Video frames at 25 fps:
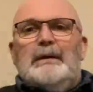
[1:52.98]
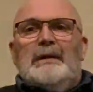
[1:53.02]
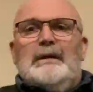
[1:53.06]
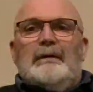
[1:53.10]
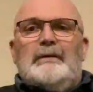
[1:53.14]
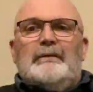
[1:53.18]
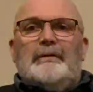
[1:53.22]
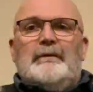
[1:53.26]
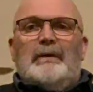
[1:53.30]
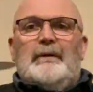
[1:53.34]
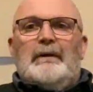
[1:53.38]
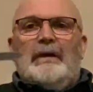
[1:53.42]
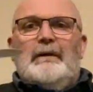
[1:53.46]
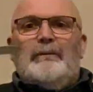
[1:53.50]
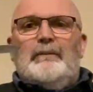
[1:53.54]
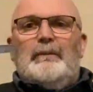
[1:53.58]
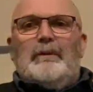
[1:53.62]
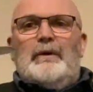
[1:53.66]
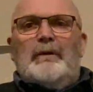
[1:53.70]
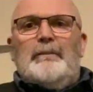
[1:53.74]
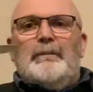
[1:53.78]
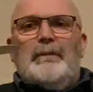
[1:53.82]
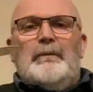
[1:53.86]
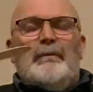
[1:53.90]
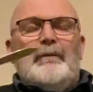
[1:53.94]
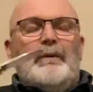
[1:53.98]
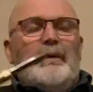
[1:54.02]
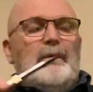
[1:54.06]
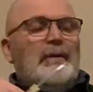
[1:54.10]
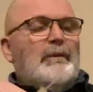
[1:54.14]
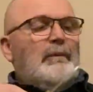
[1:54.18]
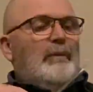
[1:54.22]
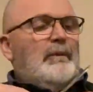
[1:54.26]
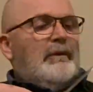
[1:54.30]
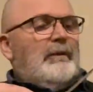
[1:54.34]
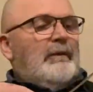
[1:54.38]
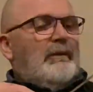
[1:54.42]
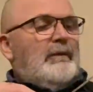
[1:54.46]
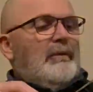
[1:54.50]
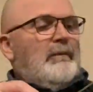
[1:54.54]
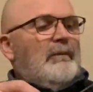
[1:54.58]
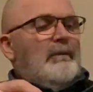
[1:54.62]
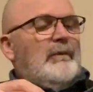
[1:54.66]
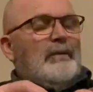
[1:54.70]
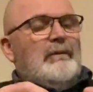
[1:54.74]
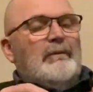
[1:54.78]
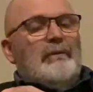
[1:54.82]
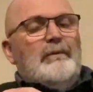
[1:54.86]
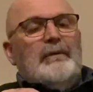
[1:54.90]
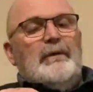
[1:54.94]
So that's what I've been rolling with
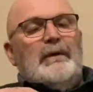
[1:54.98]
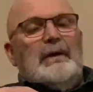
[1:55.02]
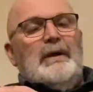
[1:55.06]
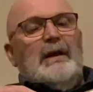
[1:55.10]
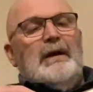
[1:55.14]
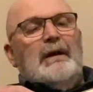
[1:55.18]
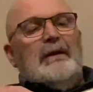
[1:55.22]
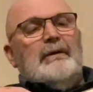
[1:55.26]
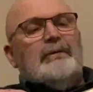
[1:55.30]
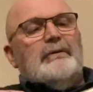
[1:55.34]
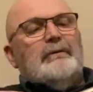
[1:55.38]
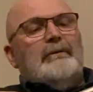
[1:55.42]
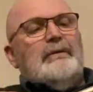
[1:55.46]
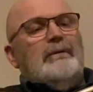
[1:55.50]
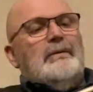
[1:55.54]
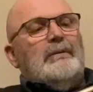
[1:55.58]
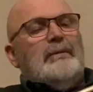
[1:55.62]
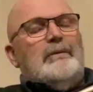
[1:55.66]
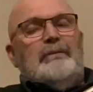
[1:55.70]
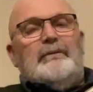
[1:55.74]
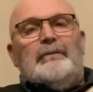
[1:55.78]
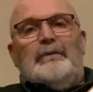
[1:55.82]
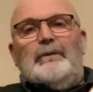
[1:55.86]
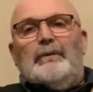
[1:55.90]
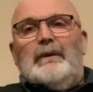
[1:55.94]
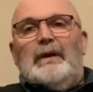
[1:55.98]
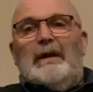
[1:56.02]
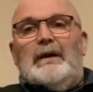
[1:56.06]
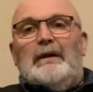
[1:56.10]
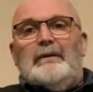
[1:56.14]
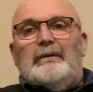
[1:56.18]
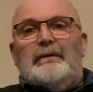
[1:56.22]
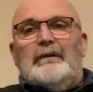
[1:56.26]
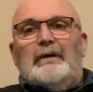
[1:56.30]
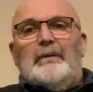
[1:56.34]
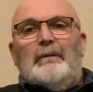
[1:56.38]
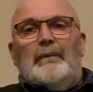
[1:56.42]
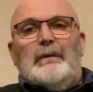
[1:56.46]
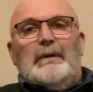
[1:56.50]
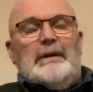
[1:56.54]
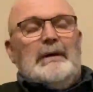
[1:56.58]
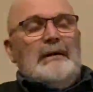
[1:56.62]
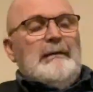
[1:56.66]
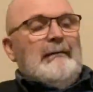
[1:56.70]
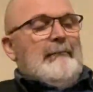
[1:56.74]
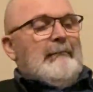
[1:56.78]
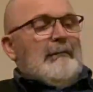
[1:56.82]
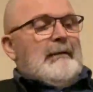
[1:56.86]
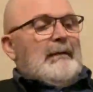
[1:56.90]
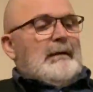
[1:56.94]
for the last few days anyway.
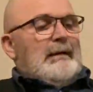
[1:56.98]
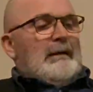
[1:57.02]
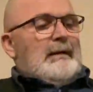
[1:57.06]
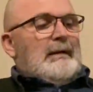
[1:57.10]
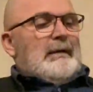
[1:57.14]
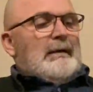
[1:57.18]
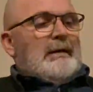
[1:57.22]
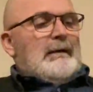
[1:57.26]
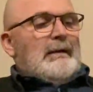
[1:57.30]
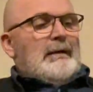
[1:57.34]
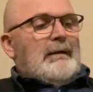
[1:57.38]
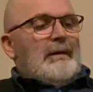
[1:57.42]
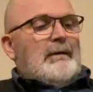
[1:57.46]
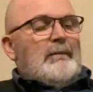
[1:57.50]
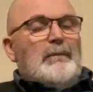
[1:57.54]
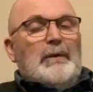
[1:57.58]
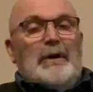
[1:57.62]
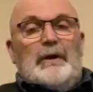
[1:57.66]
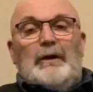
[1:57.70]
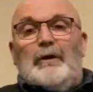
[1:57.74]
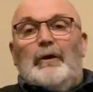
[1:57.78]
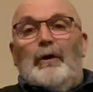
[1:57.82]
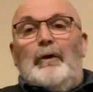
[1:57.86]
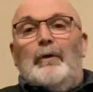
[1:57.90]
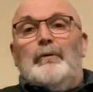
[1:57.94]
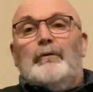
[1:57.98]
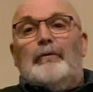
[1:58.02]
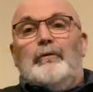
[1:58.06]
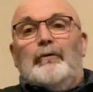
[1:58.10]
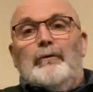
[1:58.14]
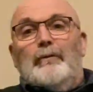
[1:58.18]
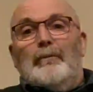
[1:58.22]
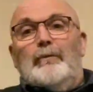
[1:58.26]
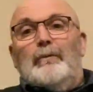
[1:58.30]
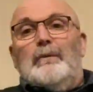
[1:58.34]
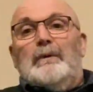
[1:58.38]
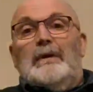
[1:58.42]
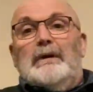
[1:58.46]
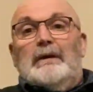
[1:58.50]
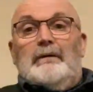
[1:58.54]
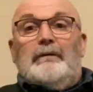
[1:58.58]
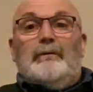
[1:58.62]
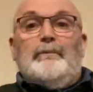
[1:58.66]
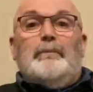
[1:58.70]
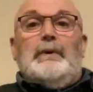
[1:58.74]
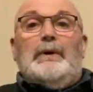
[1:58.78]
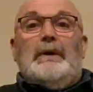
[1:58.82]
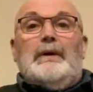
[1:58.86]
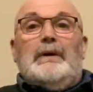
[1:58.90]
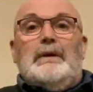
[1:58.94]
My go-to has
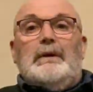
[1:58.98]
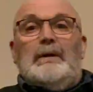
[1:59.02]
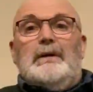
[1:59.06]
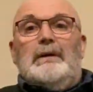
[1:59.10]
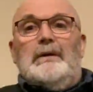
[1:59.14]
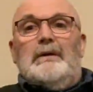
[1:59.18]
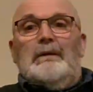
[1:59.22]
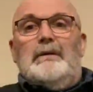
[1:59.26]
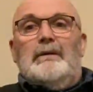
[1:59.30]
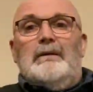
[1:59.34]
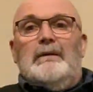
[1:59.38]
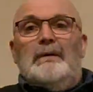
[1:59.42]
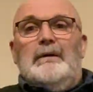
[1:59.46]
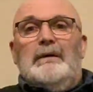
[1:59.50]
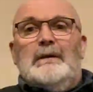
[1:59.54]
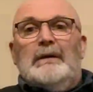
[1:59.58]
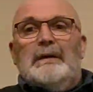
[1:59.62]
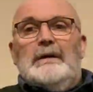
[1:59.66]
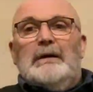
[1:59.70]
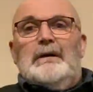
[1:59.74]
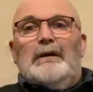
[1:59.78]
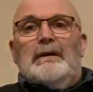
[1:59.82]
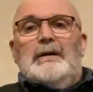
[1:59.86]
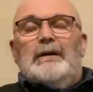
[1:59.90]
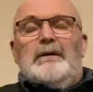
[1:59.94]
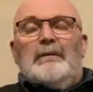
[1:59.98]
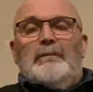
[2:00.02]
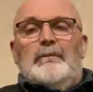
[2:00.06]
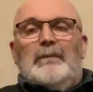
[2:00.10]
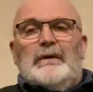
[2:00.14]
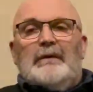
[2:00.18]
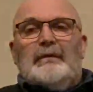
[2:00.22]
been my